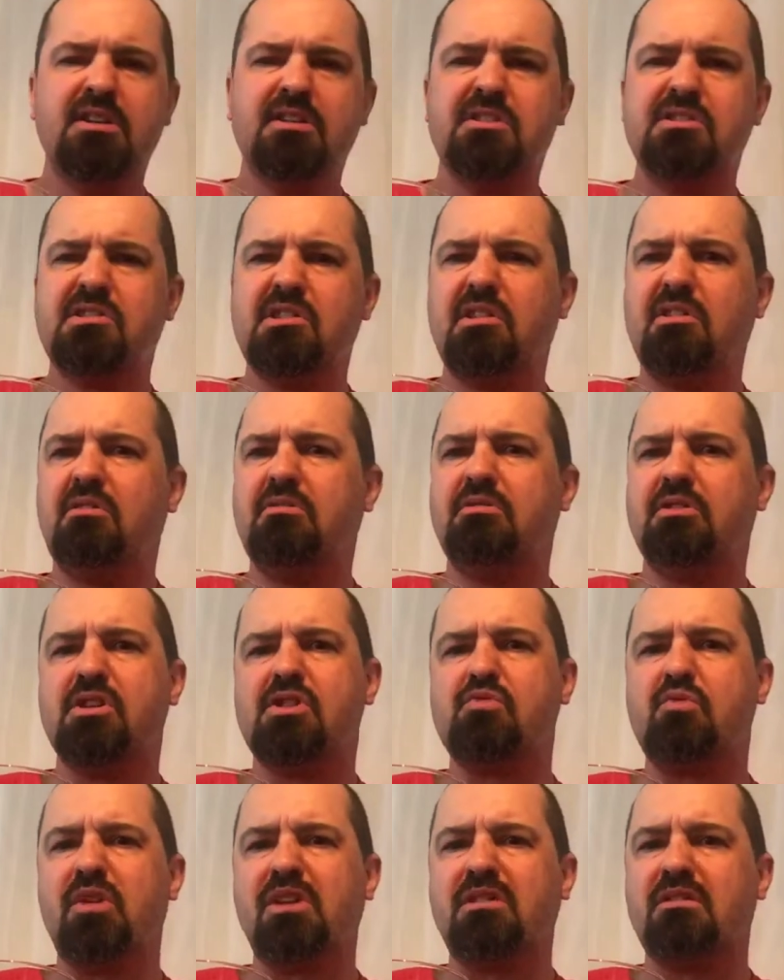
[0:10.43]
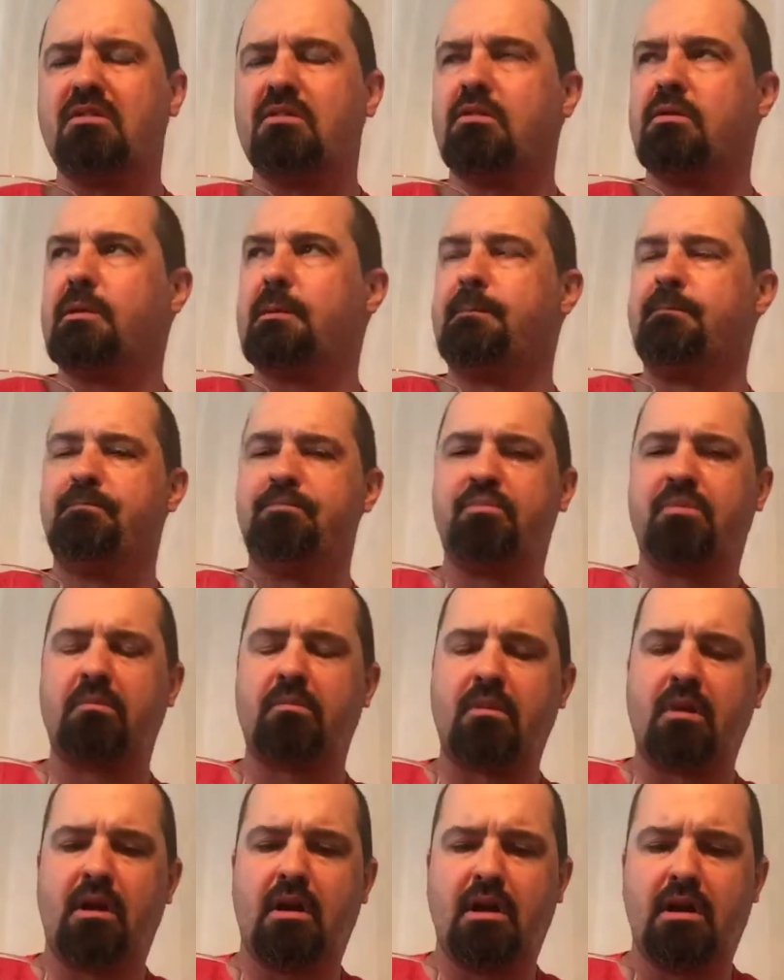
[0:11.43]
So this winter,
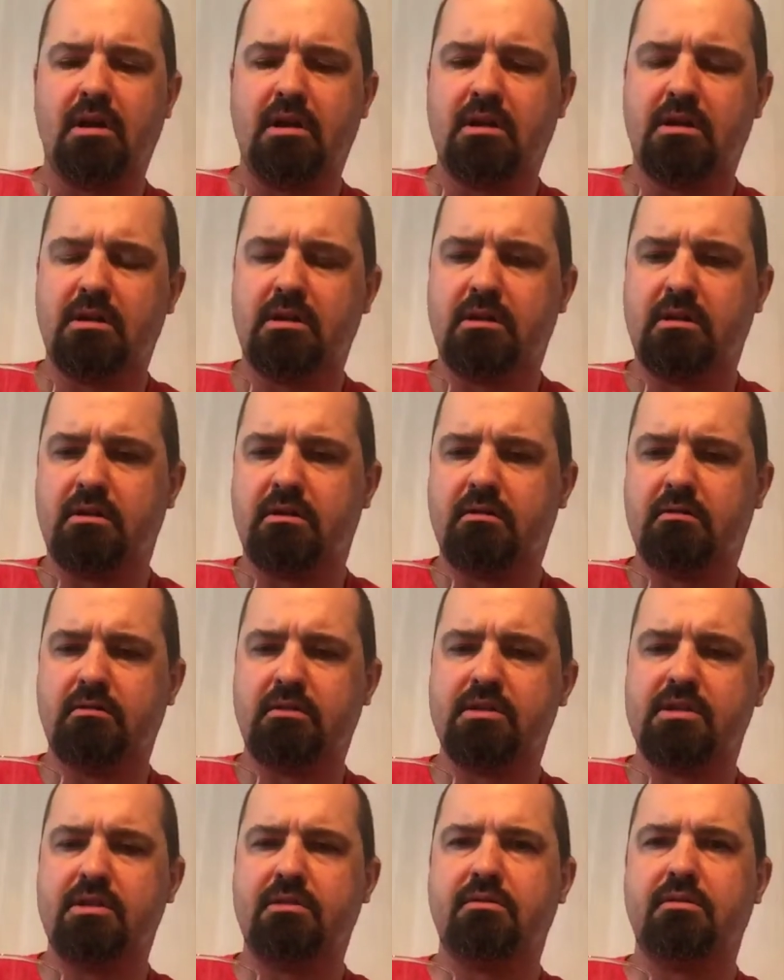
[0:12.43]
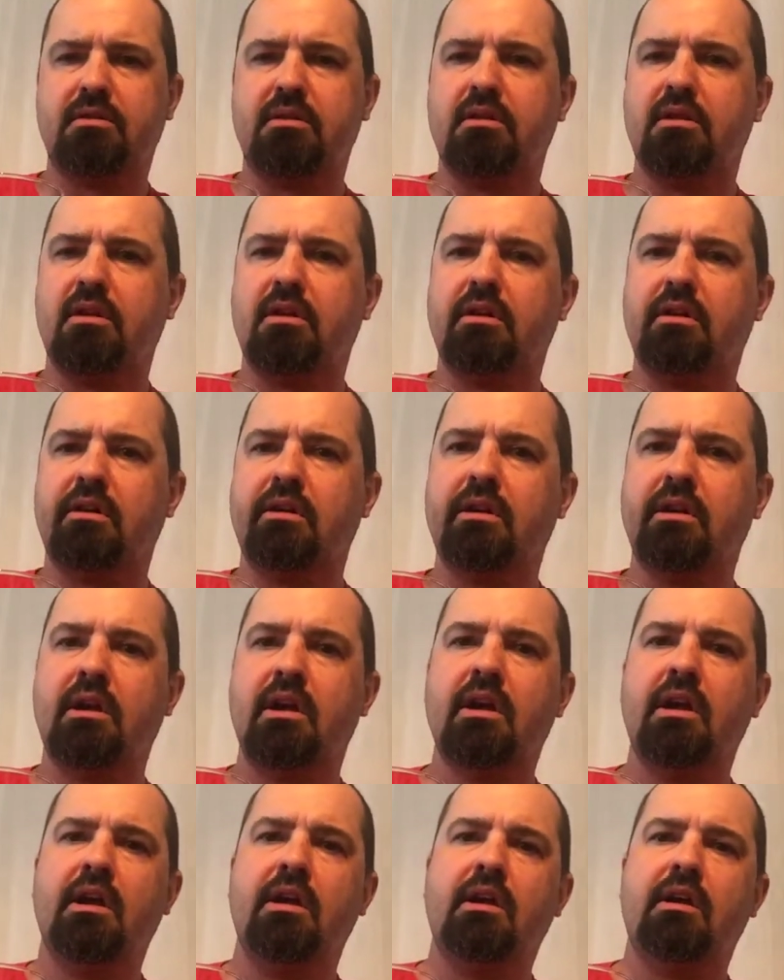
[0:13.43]
I was out in the
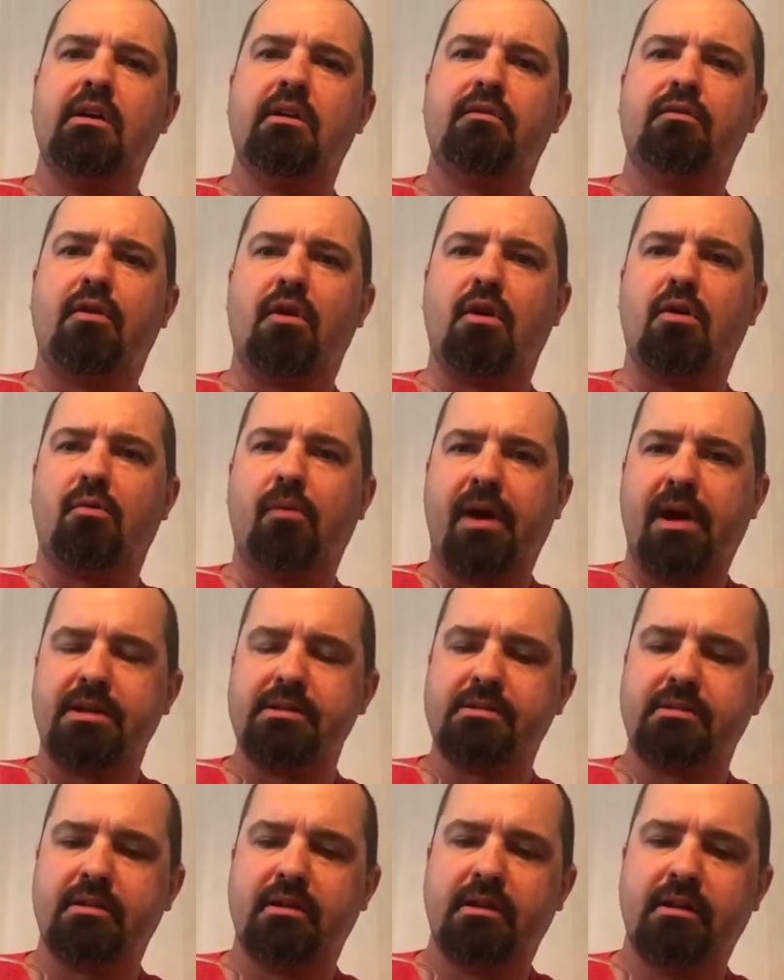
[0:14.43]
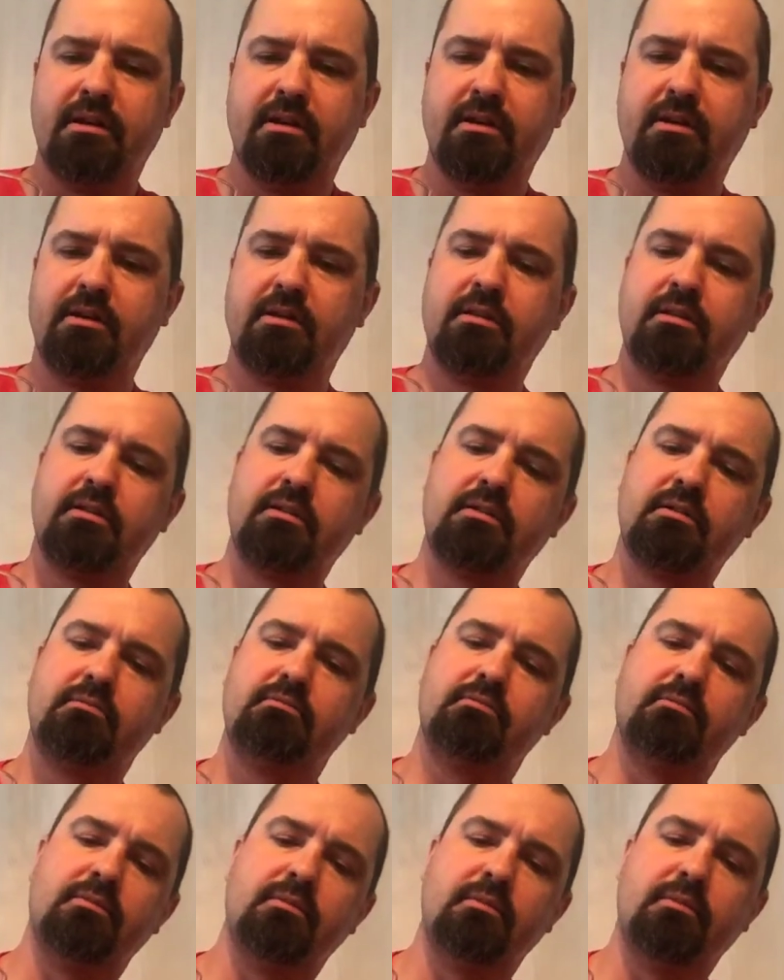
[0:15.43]
far west
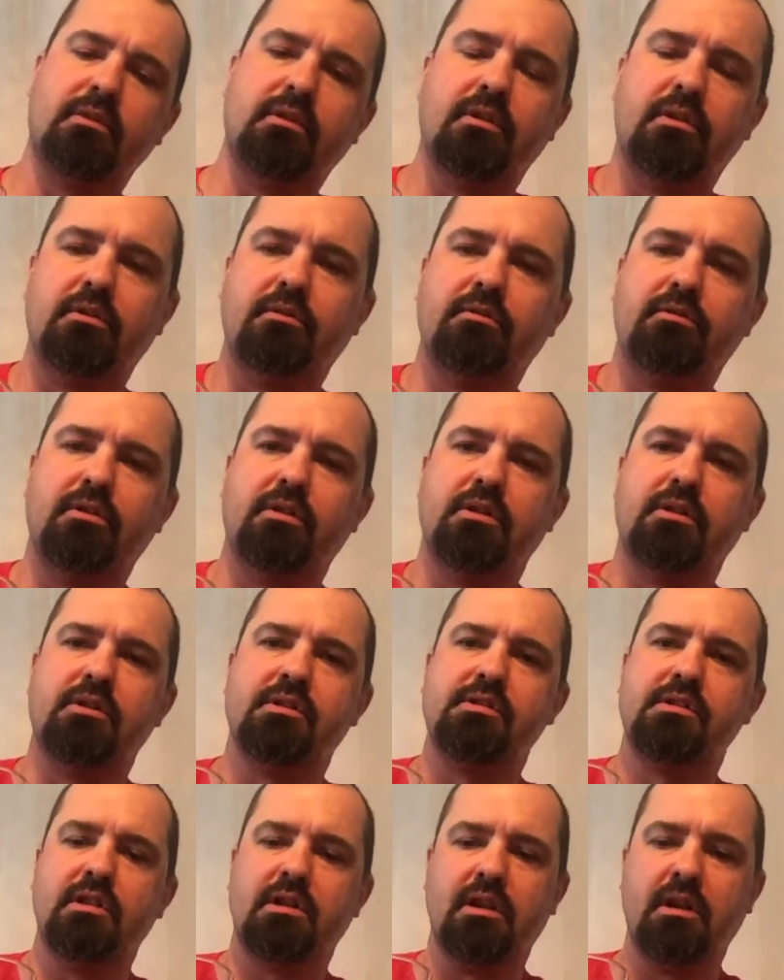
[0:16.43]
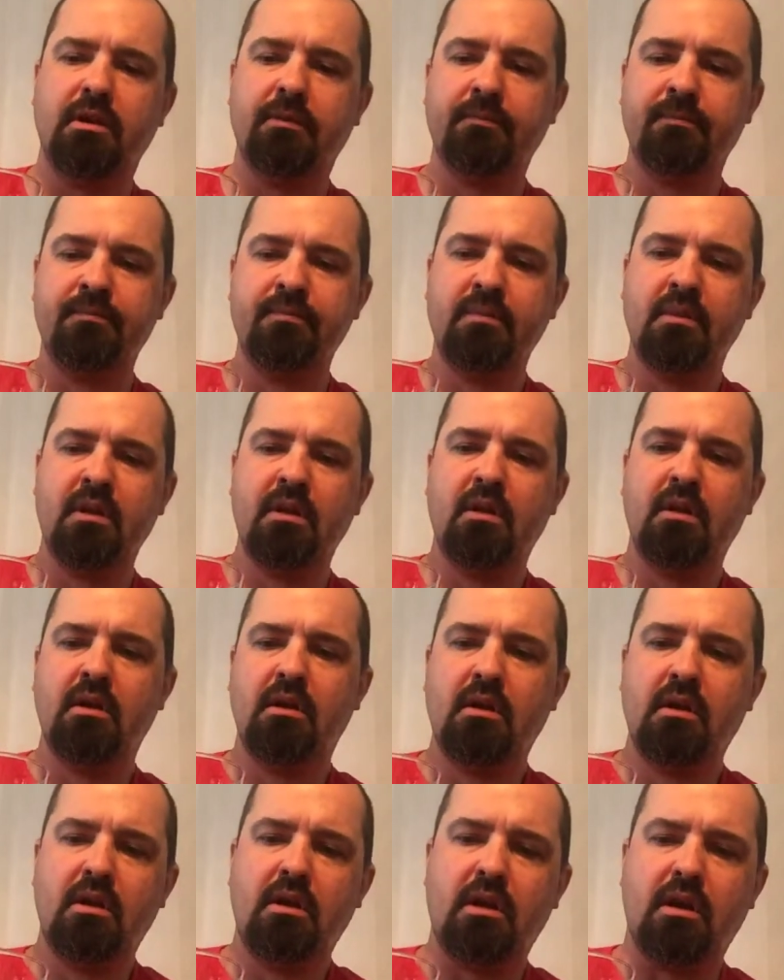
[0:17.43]
of the city,
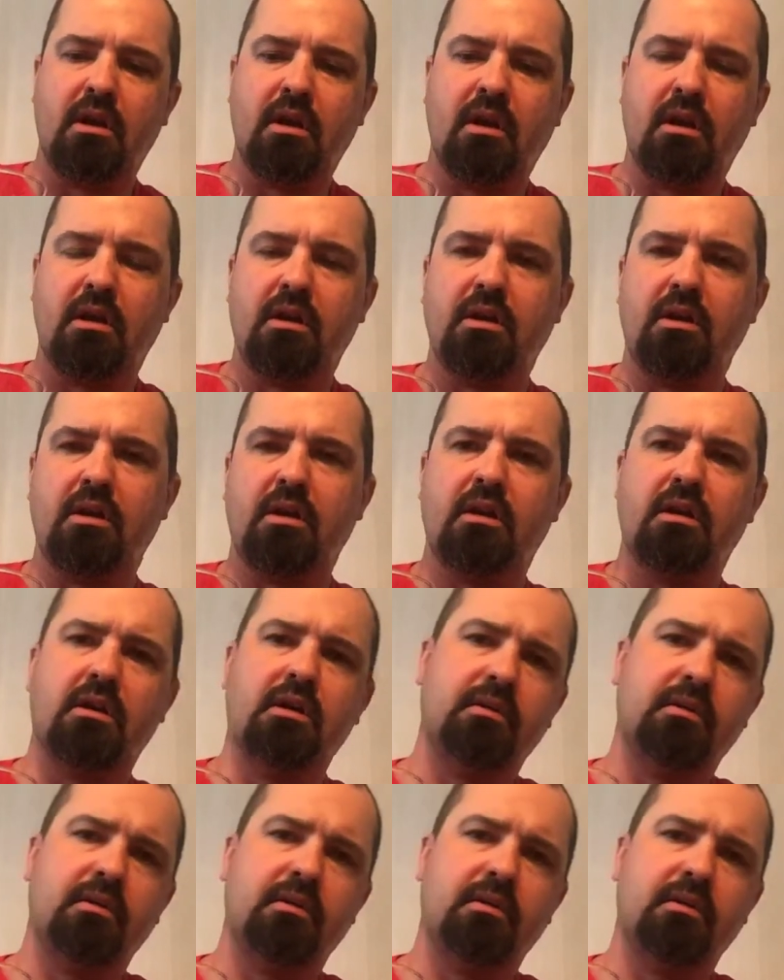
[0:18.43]
and